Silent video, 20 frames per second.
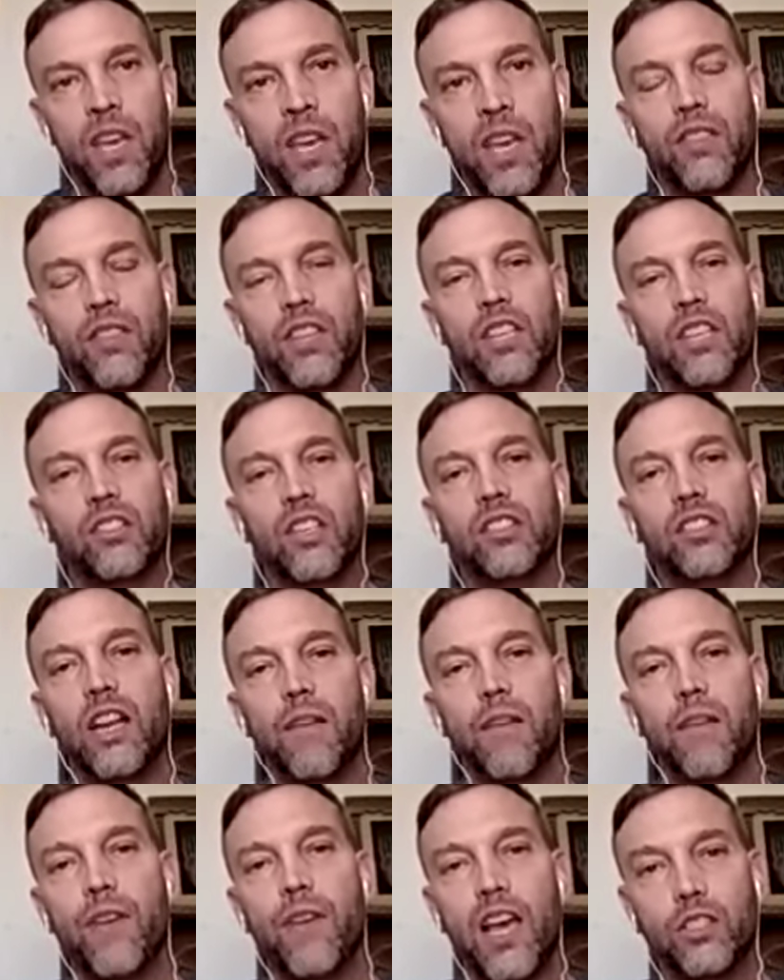this is an
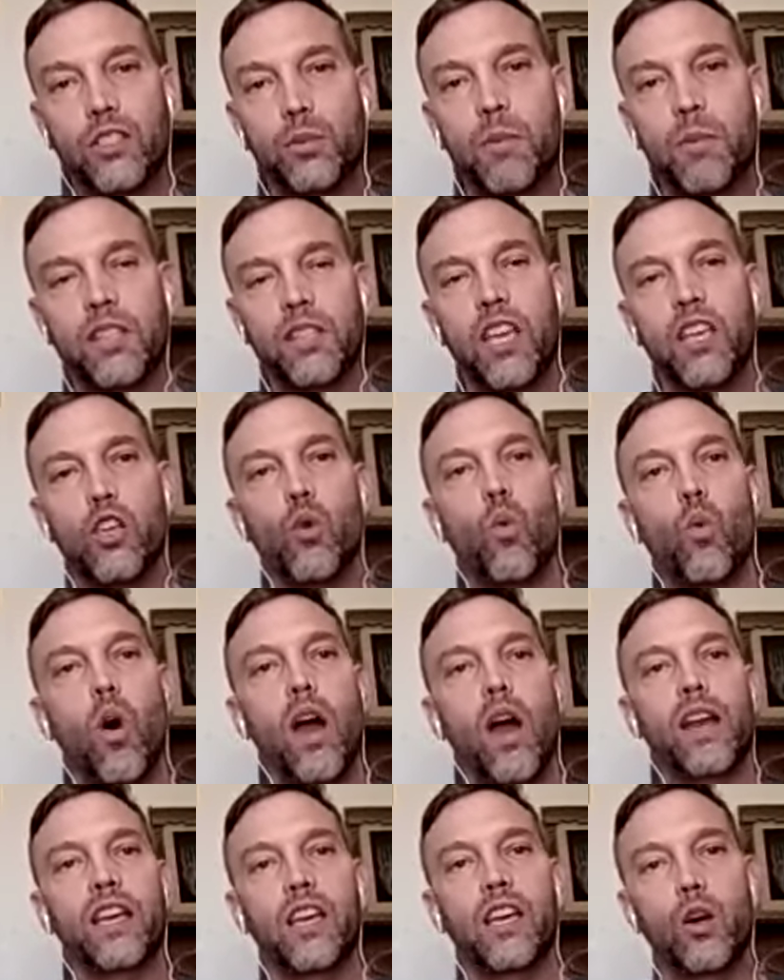investment that you want
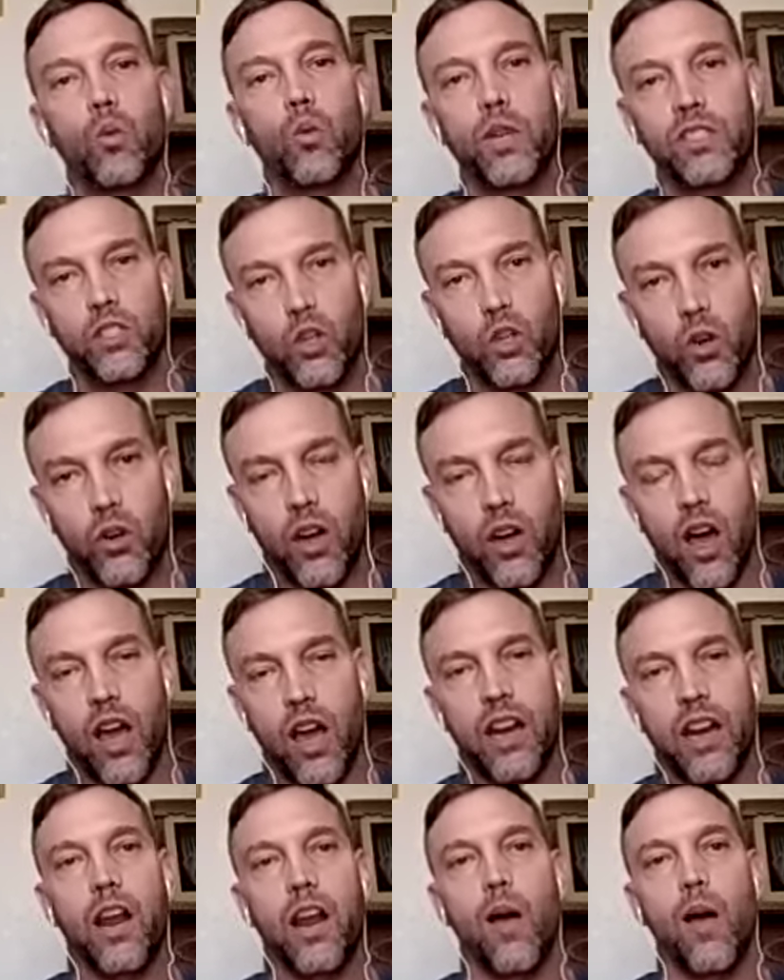to get a return on
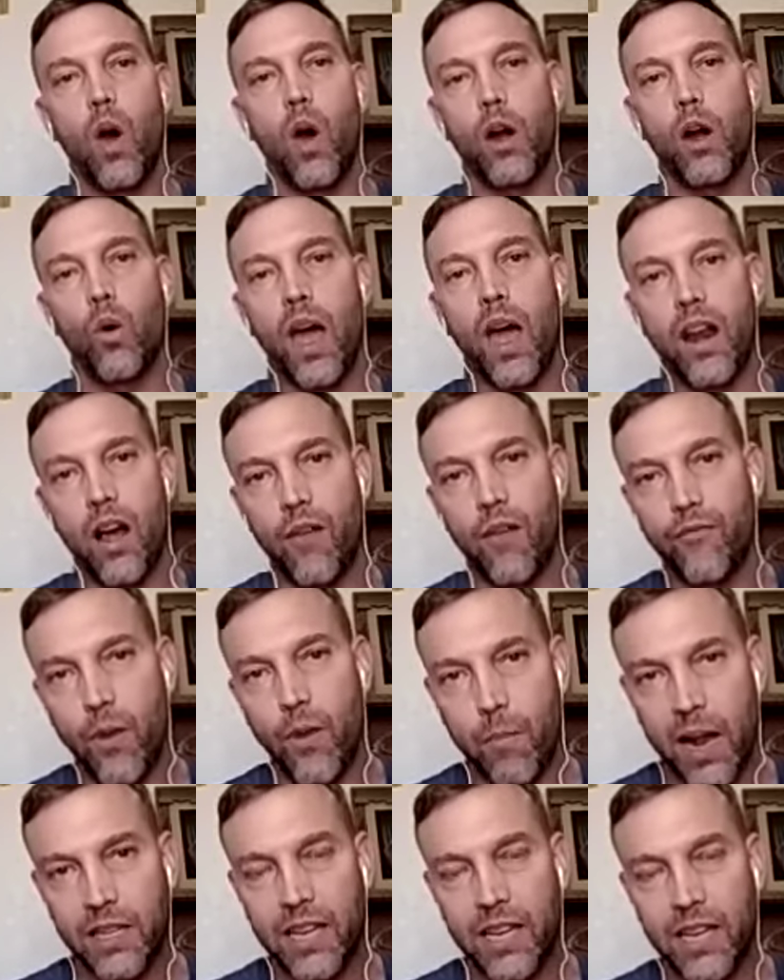and i want to write off on my
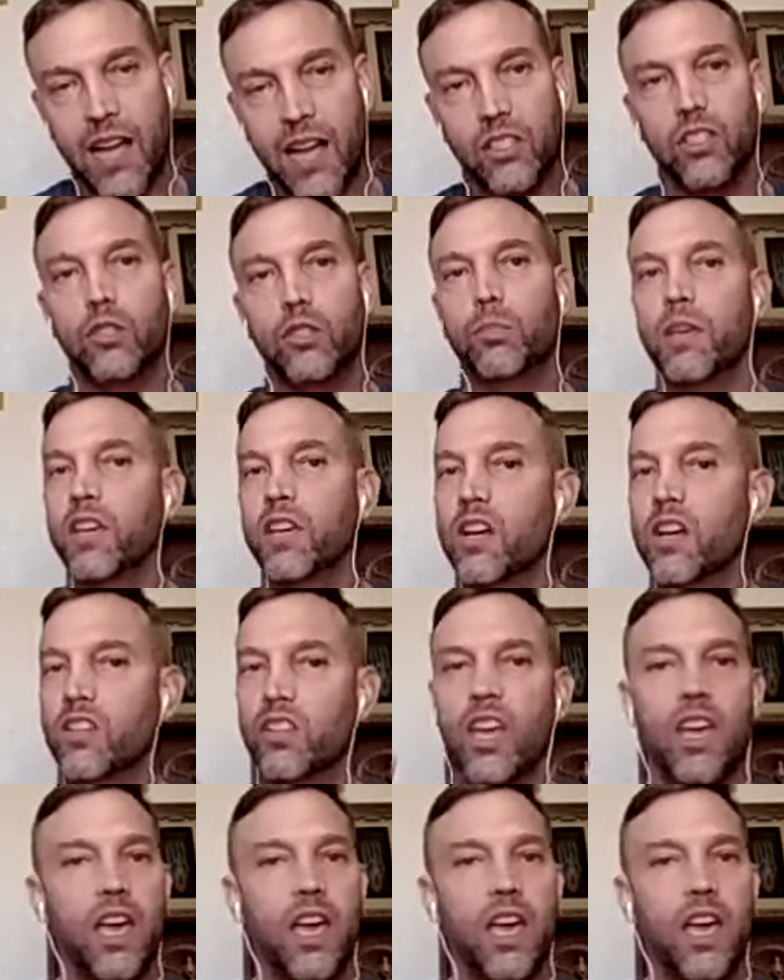taxes because